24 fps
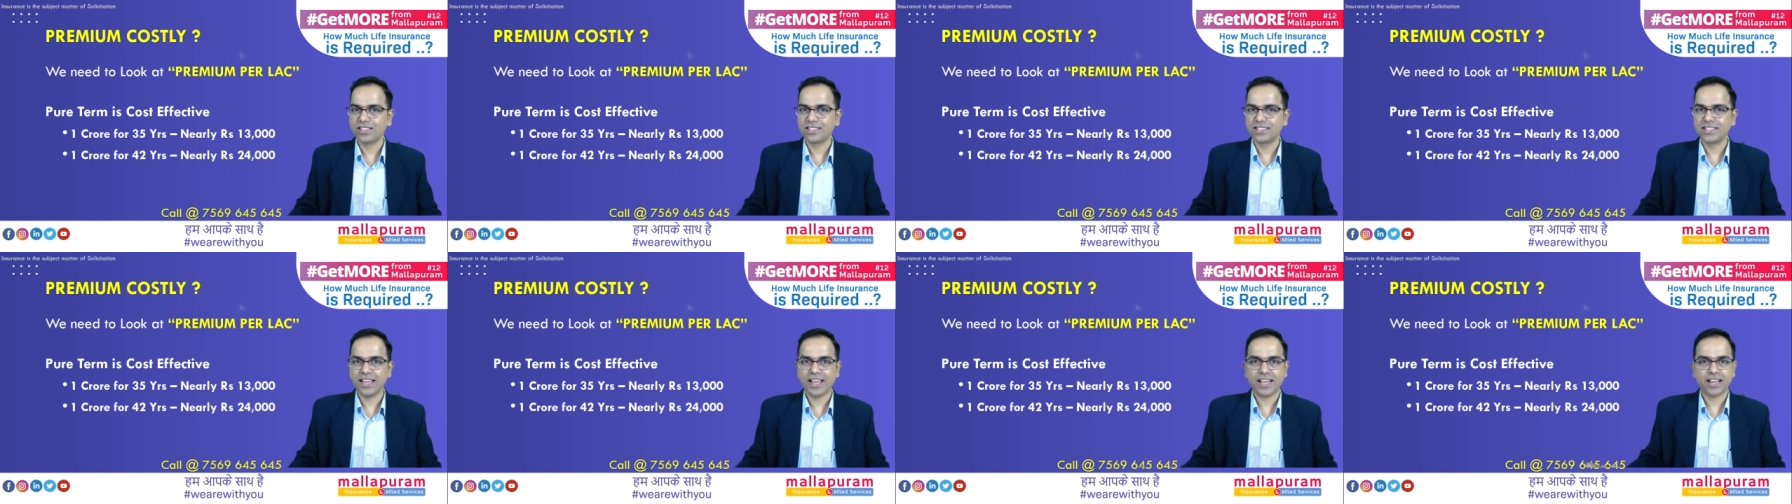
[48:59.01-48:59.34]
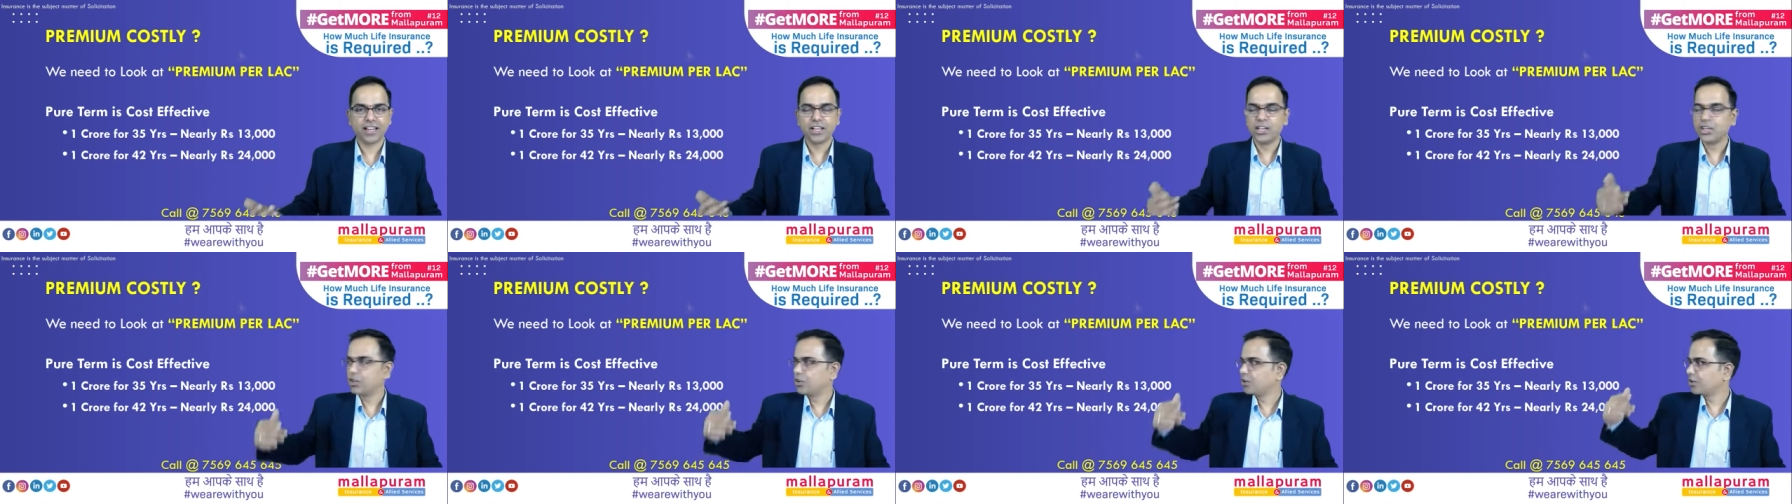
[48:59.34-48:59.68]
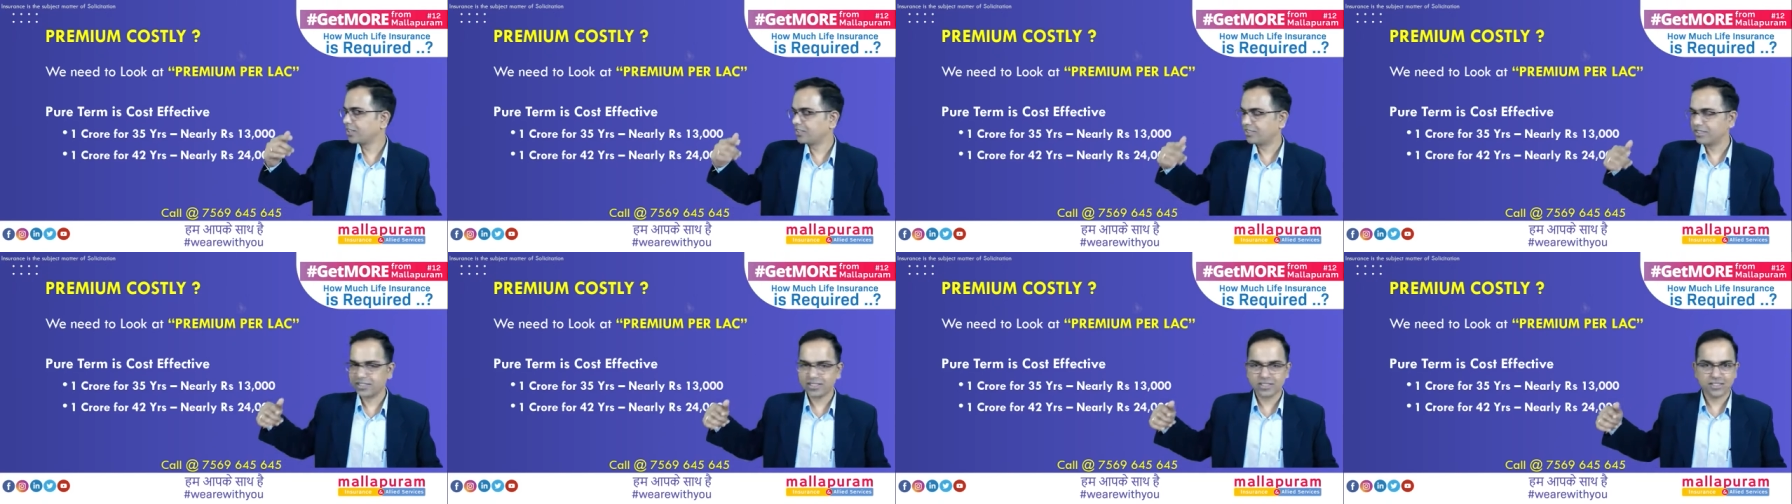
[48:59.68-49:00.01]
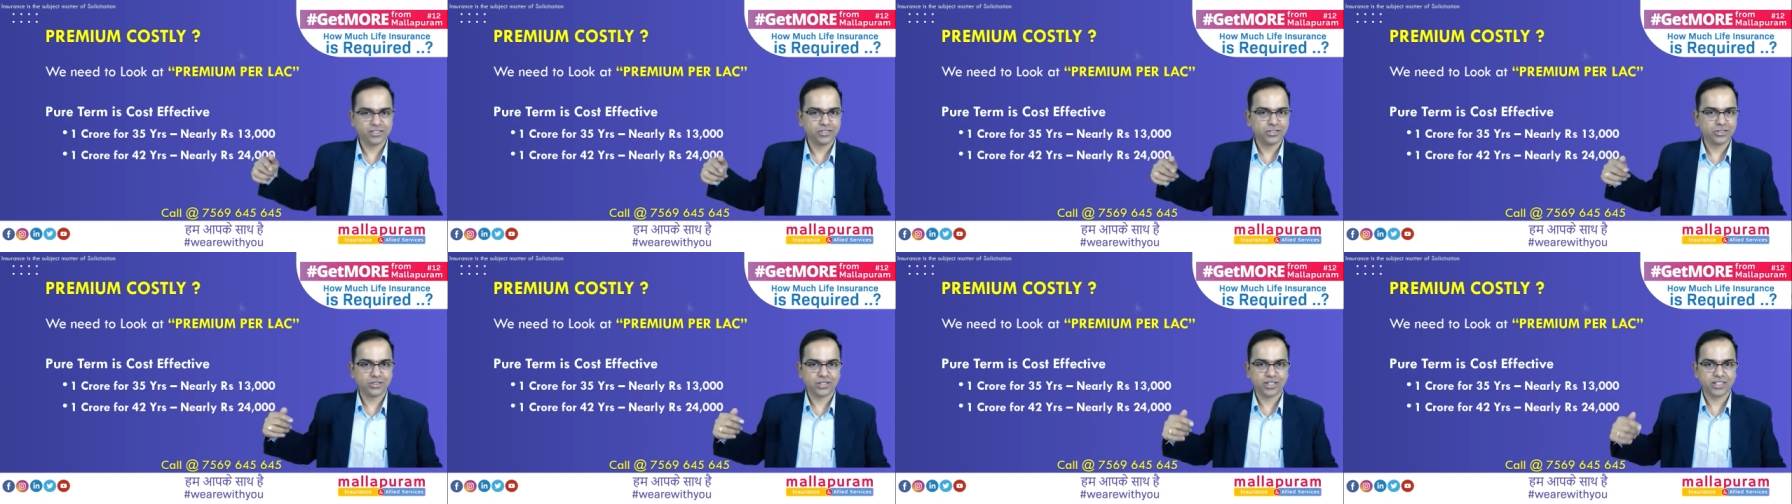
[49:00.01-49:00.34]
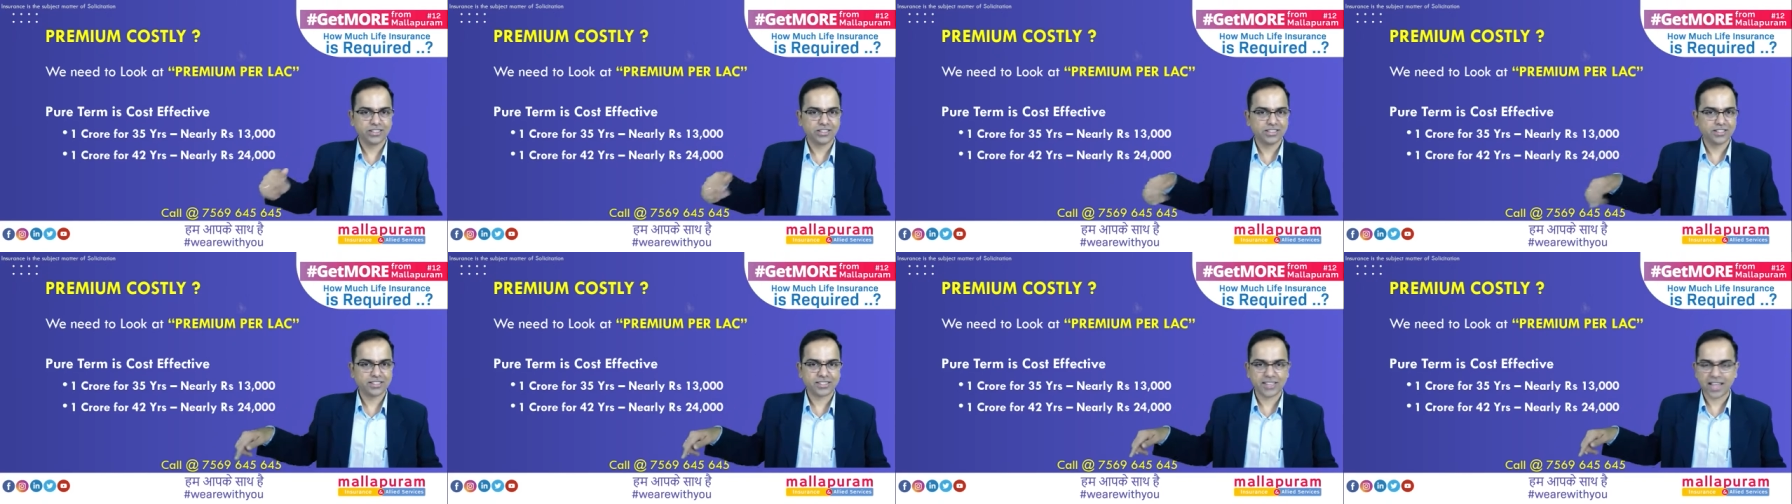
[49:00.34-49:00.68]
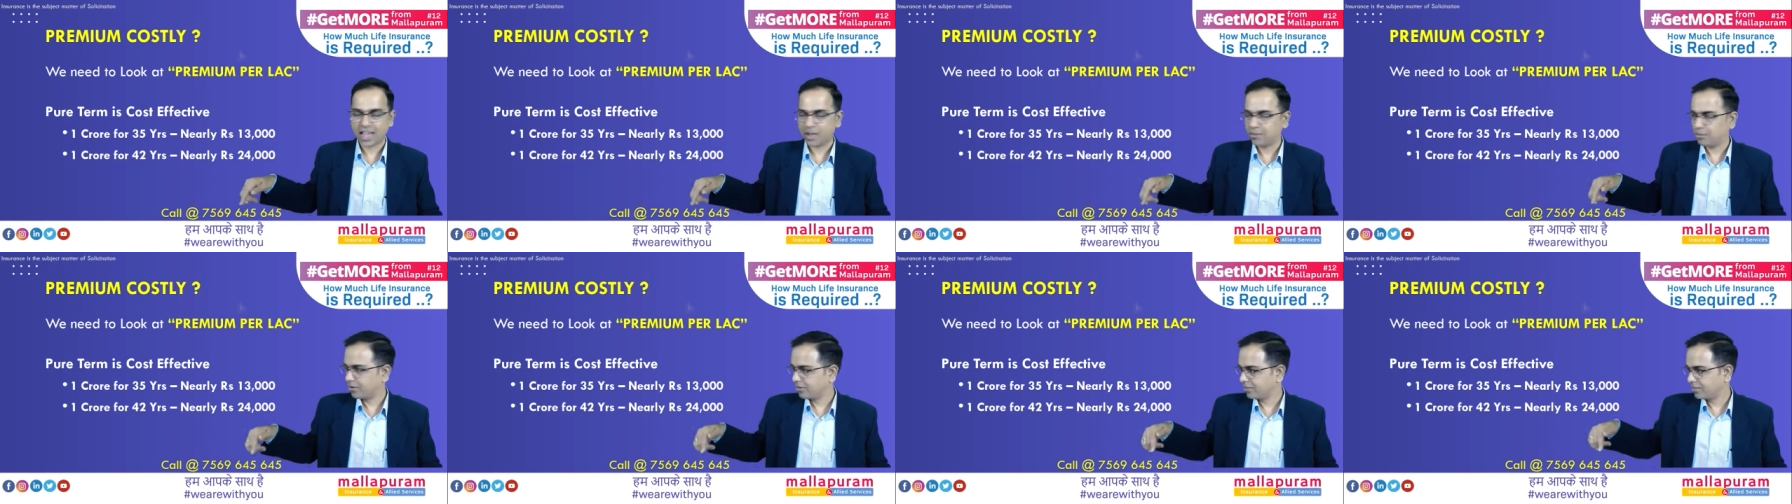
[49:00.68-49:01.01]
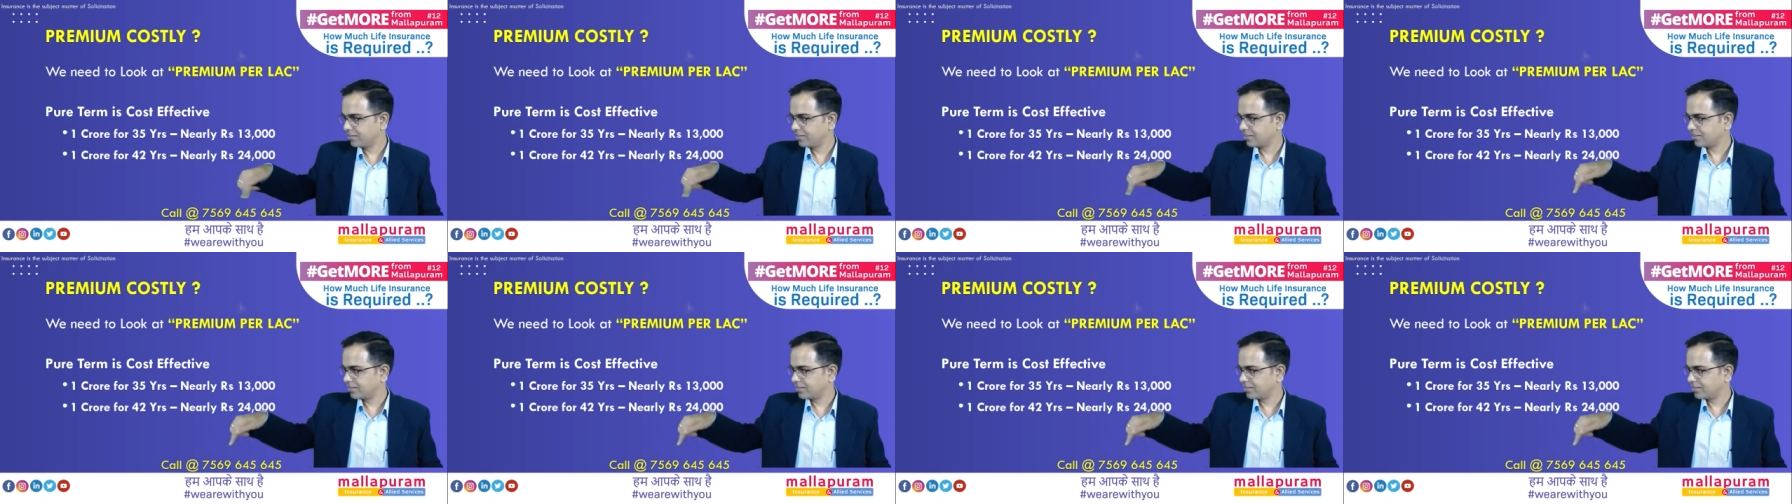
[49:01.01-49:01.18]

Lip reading: You can just type on this number, that is